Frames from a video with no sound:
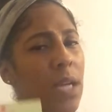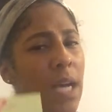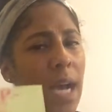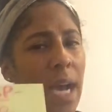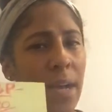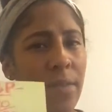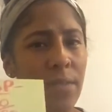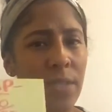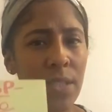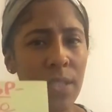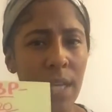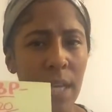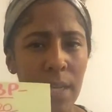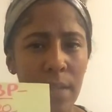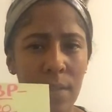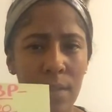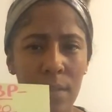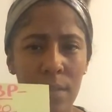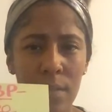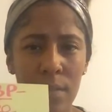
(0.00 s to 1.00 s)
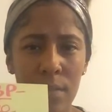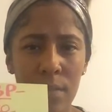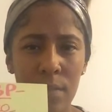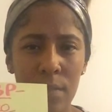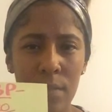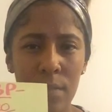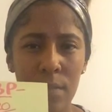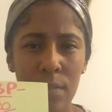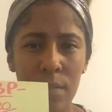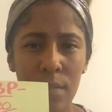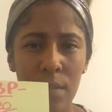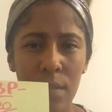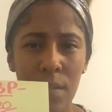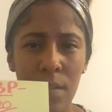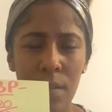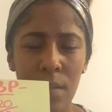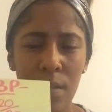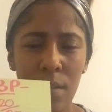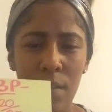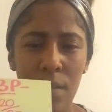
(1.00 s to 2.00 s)
I have to check this.
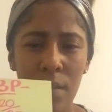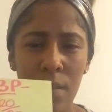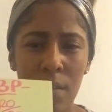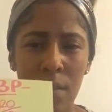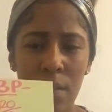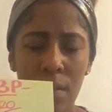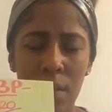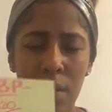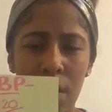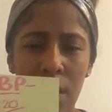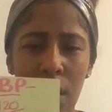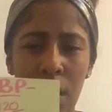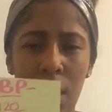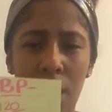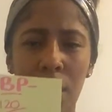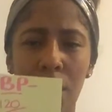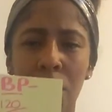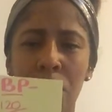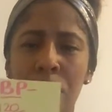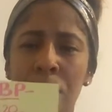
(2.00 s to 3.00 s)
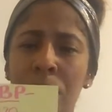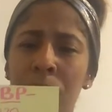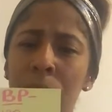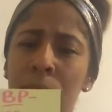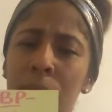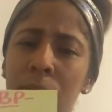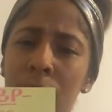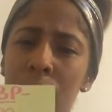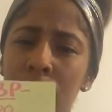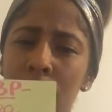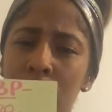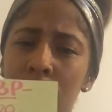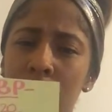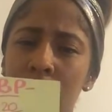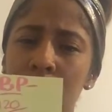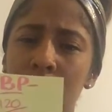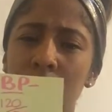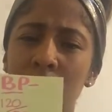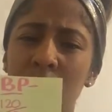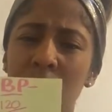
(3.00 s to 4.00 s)

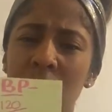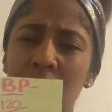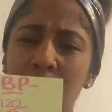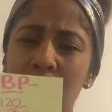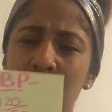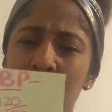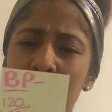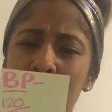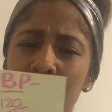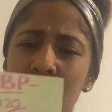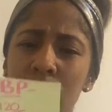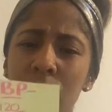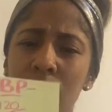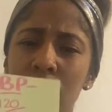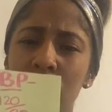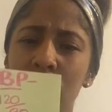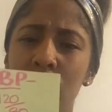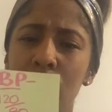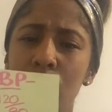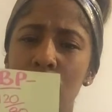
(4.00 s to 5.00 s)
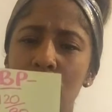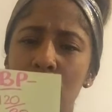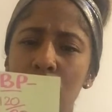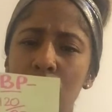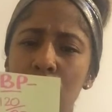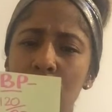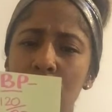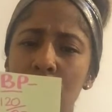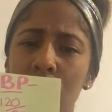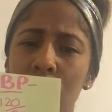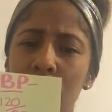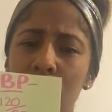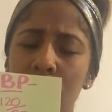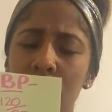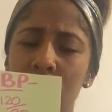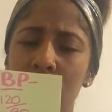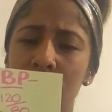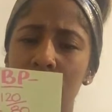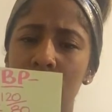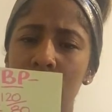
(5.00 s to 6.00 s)
I put that you could do 30
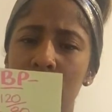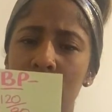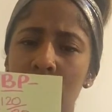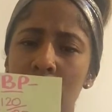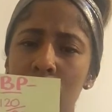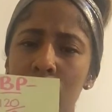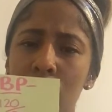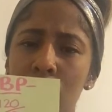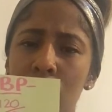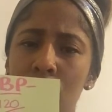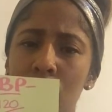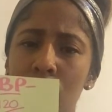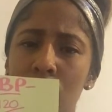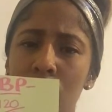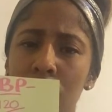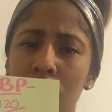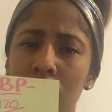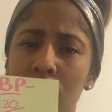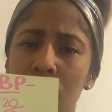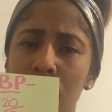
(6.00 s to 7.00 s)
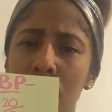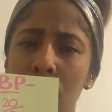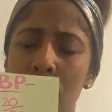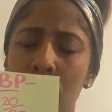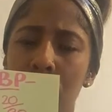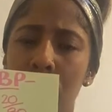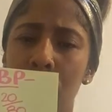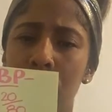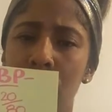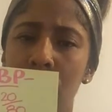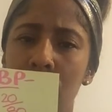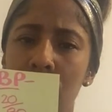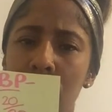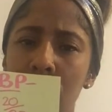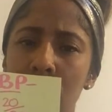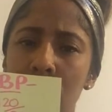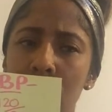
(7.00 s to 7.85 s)
seconds times 2 and get a number.